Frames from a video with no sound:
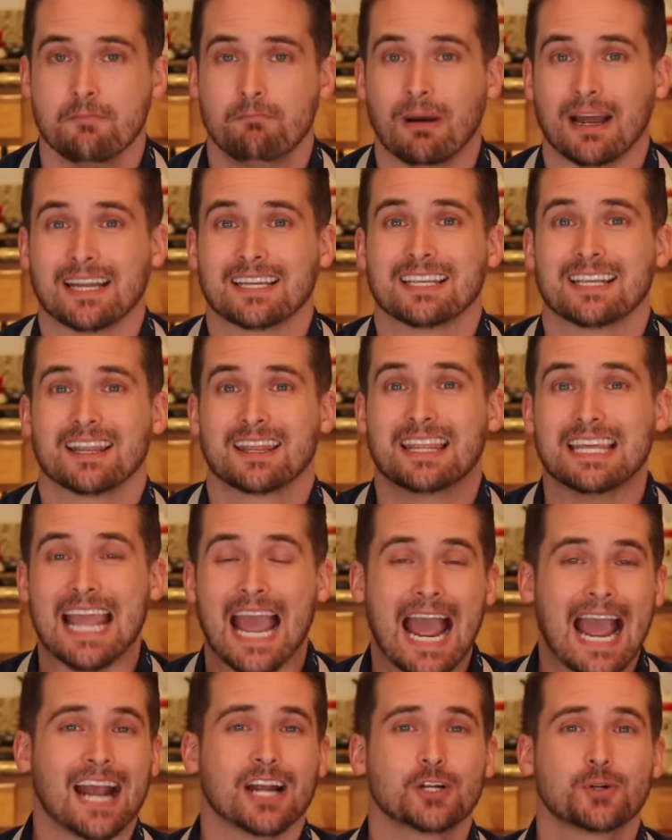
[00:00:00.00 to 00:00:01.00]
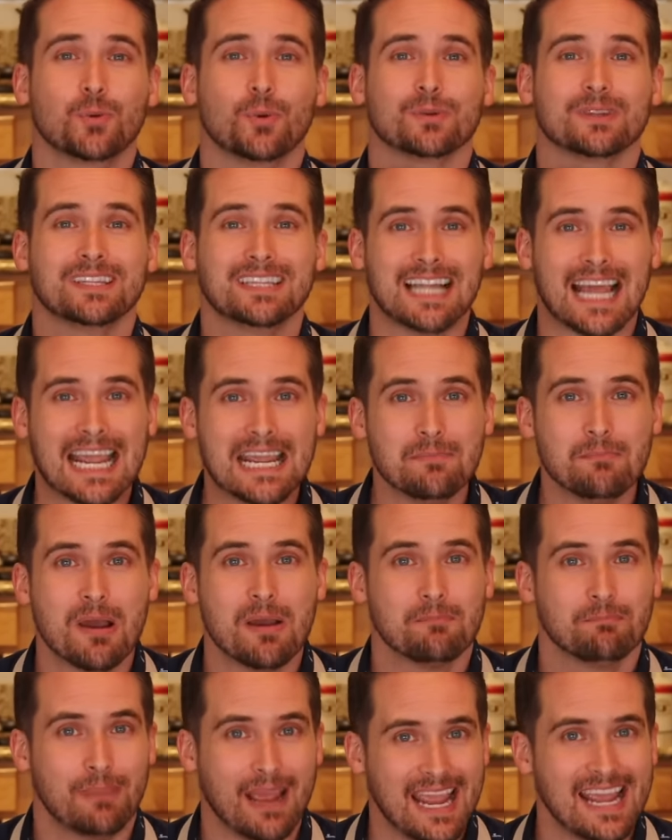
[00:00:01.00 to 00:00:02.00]
But the actual name
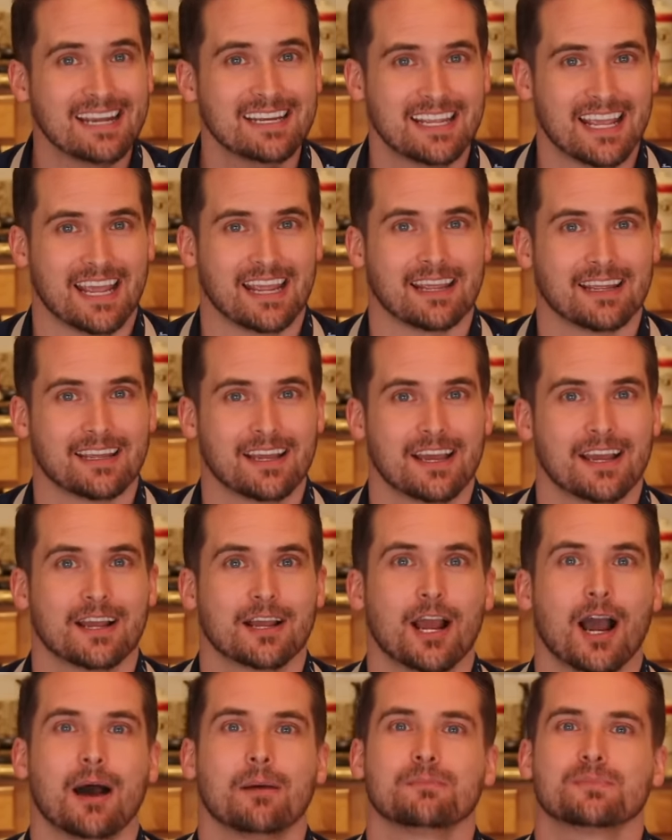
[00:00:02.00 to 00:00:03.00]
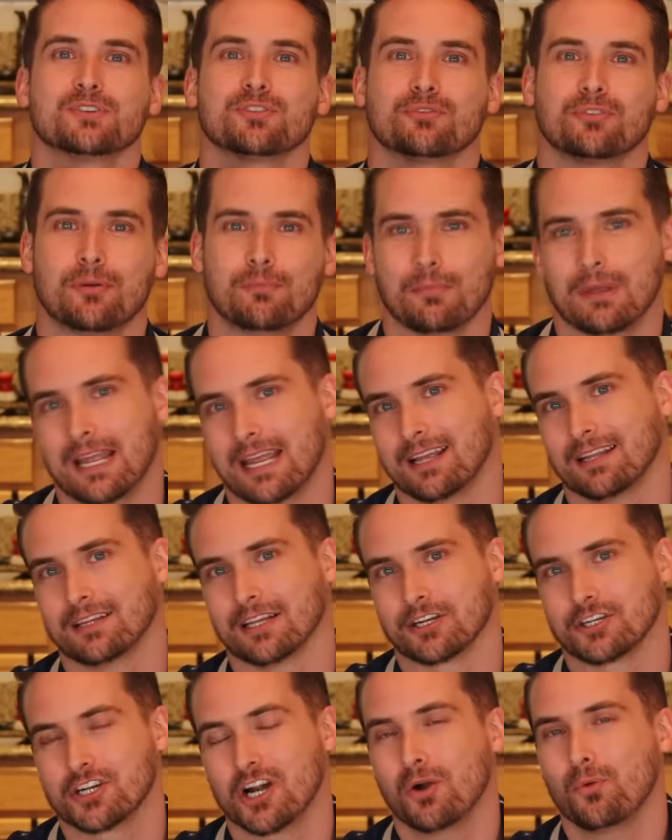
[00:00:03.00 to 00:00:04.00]
pancake comes from
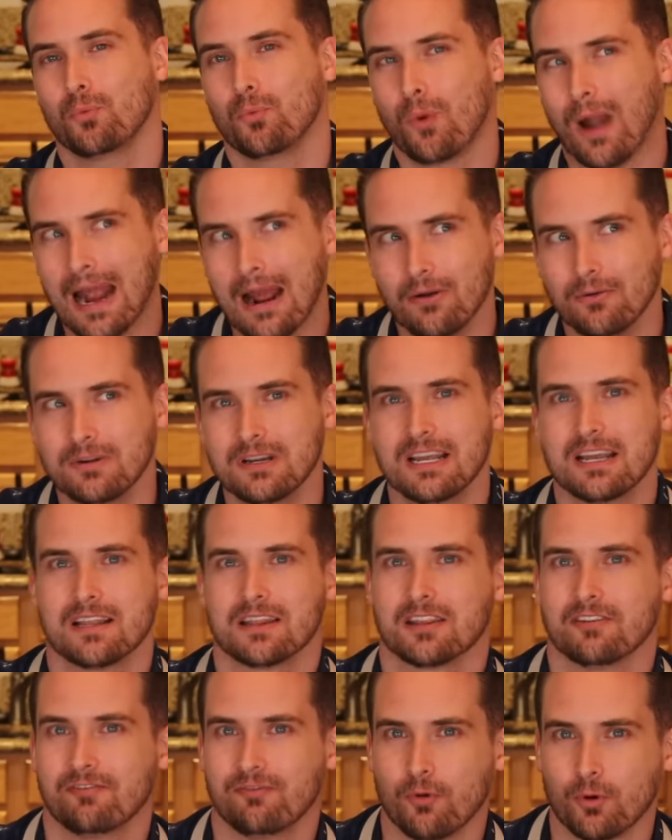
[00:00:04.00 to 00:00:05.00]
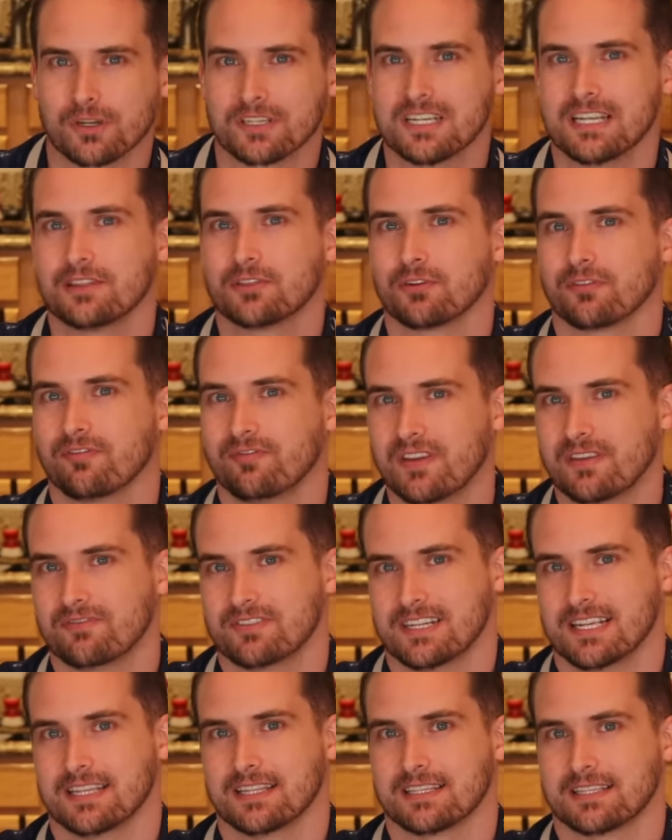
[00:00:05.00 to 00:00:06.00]
English around the 14th or
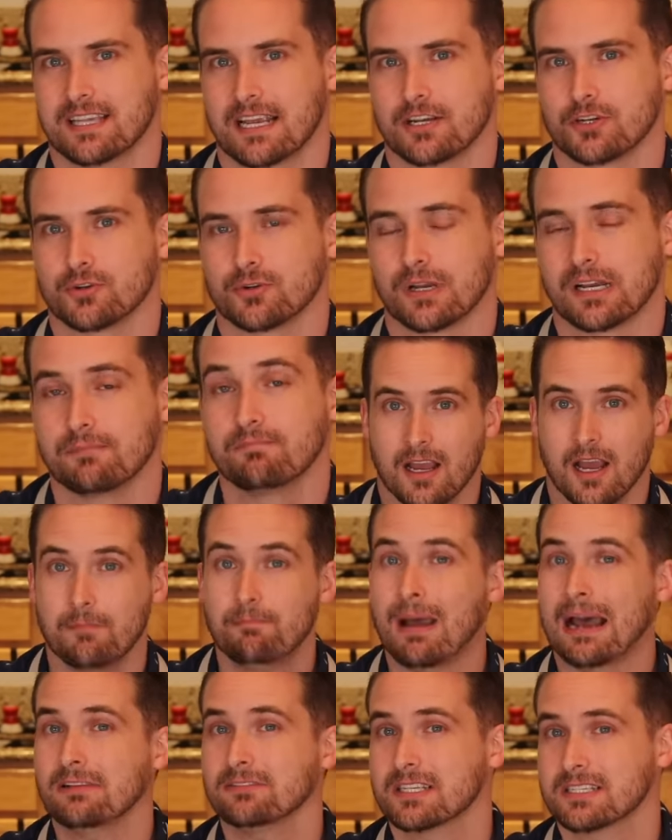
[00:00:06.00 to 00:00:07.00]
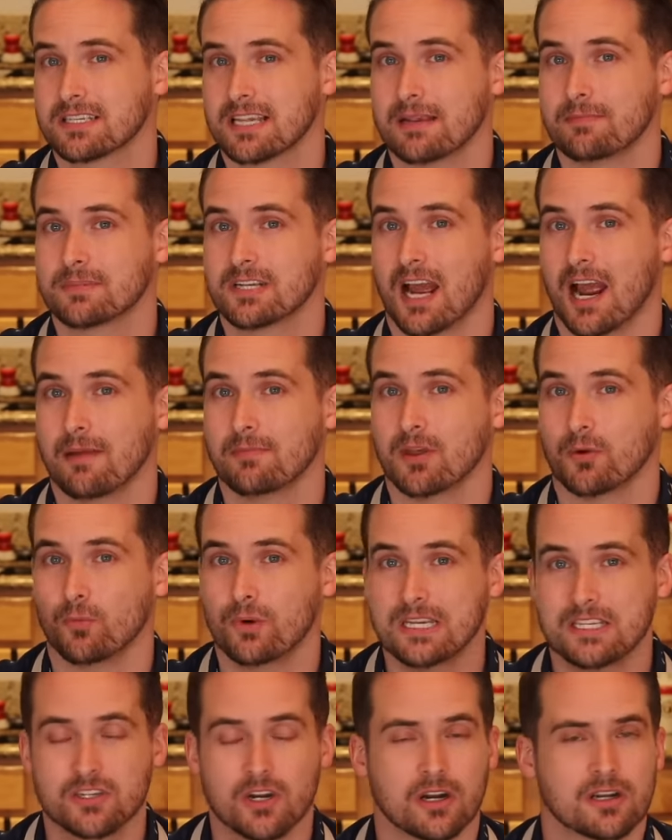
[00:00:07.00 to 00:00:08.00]
15th century, about the same time that
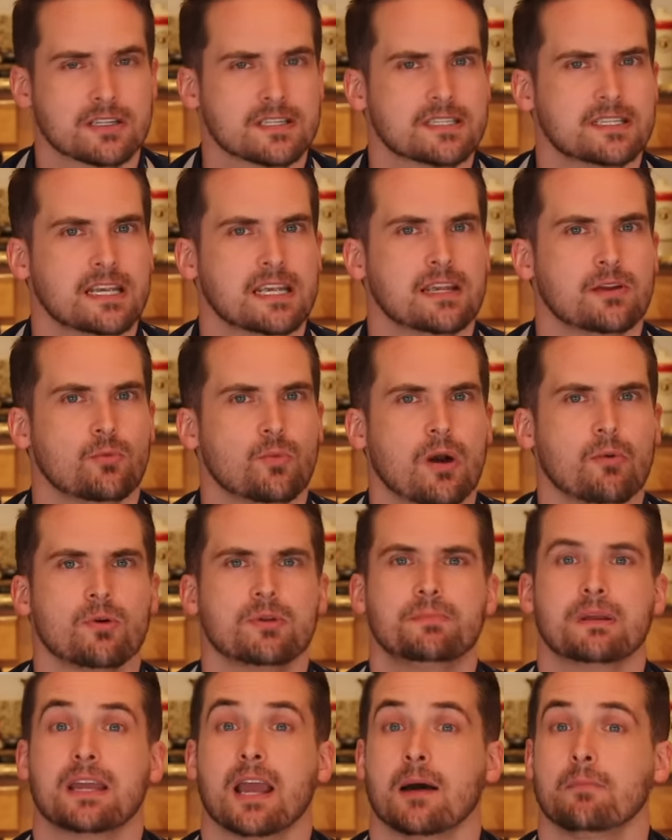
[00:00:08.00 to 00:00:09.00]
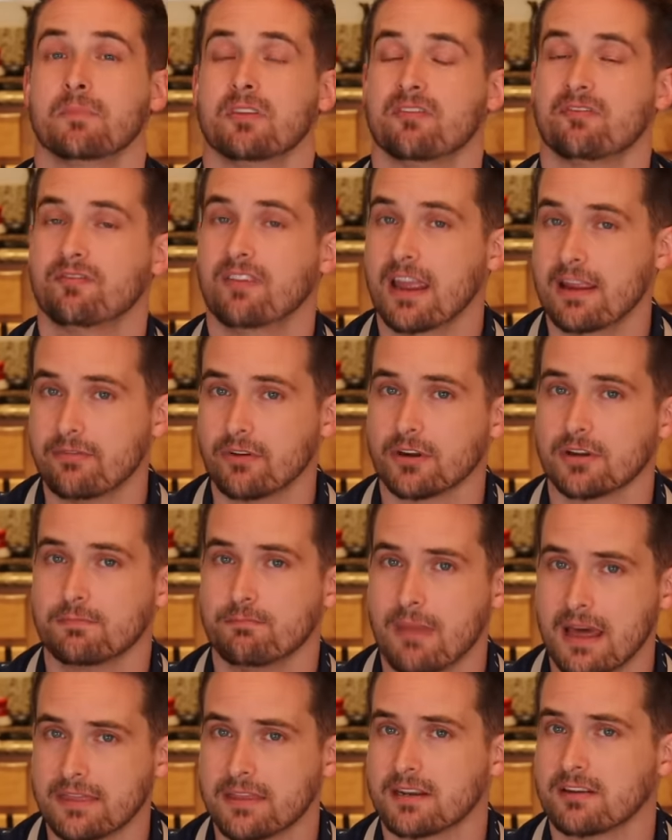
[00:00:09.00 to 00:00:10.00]
we start seeing what would become the
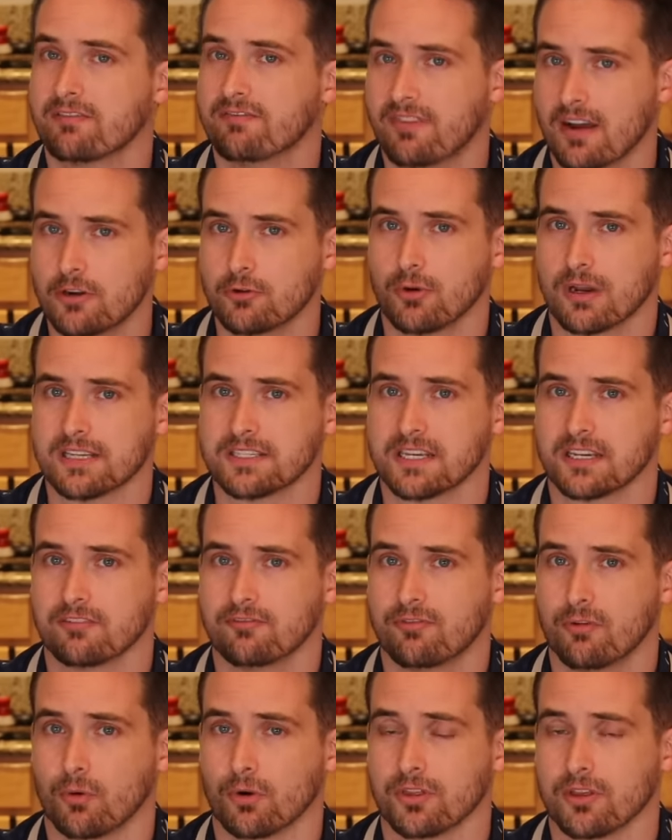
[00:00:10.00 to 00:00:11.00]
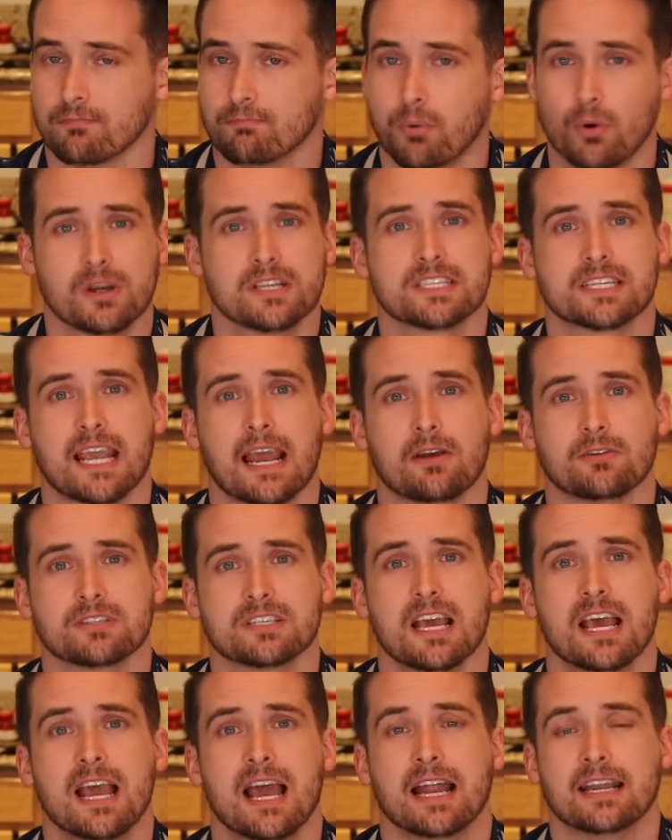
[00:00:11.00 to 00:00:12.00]
favored method of fundraising for the Boy
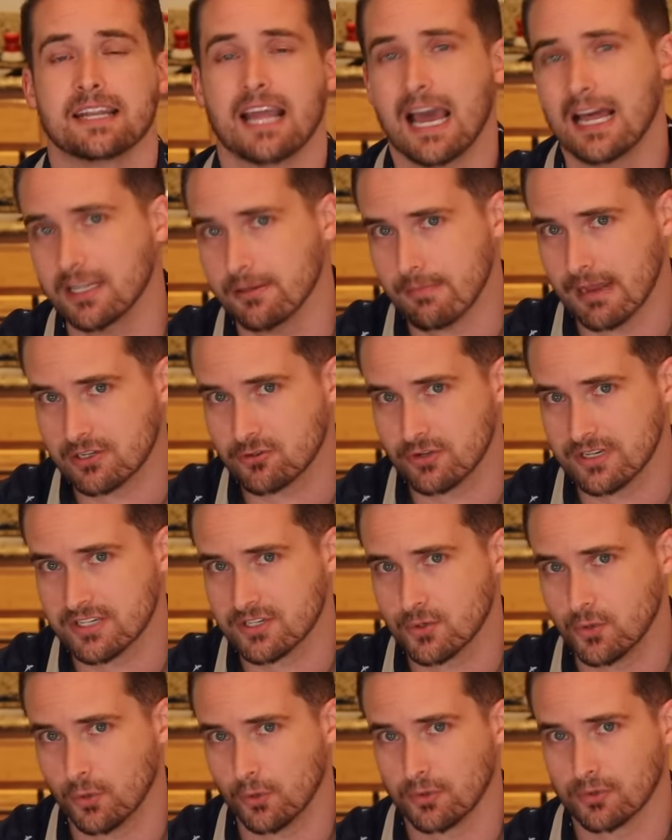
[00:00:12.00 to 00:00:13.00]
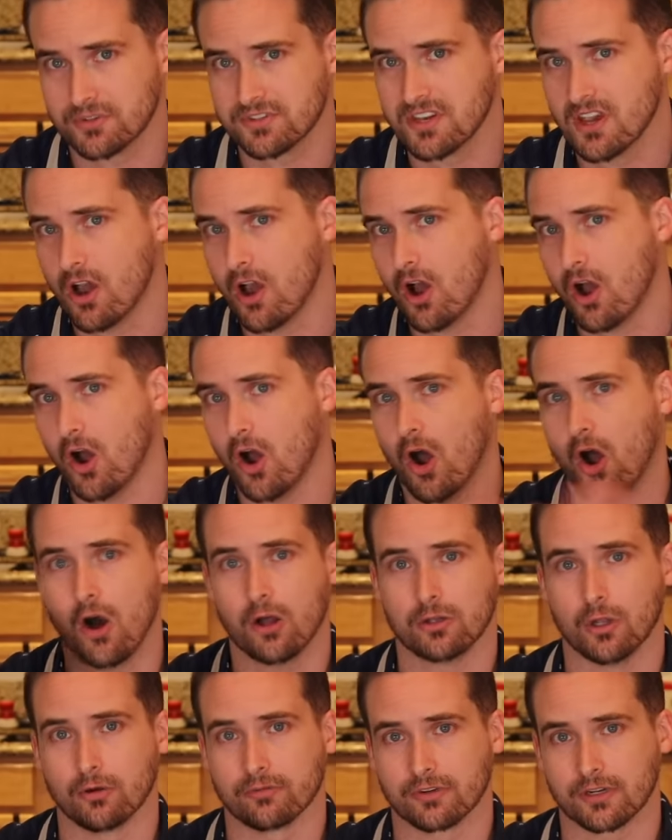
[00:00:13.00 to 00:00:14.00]
Scouts and elementary schools
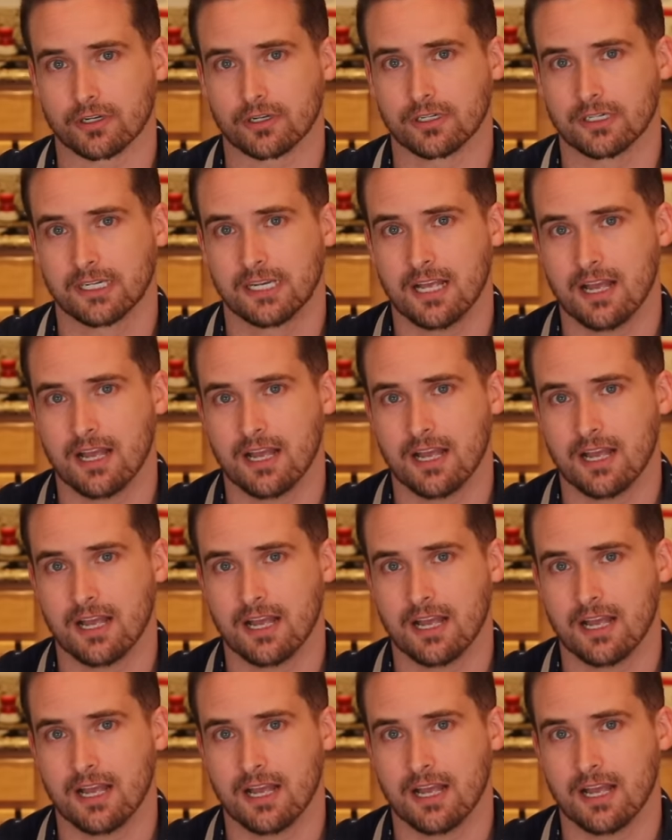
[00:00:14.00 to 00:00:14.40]
all over